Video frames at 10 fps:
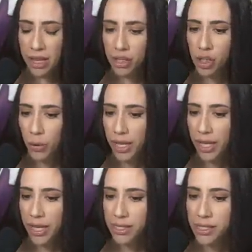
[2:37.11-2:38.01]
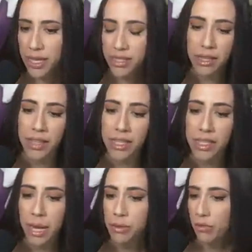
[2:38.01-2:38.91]
So he says these
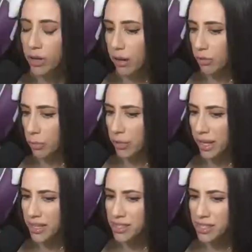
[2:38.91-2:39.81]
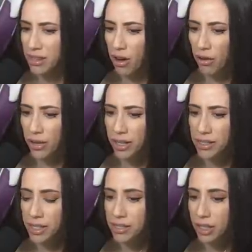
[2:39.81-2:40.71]
types of recovery plans already
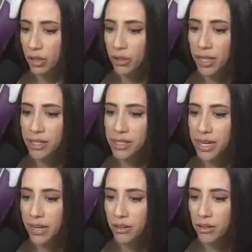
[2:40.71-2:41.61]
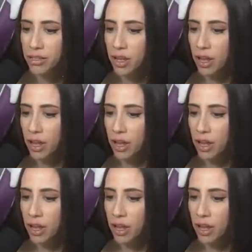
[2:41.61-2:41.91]
exist, including standards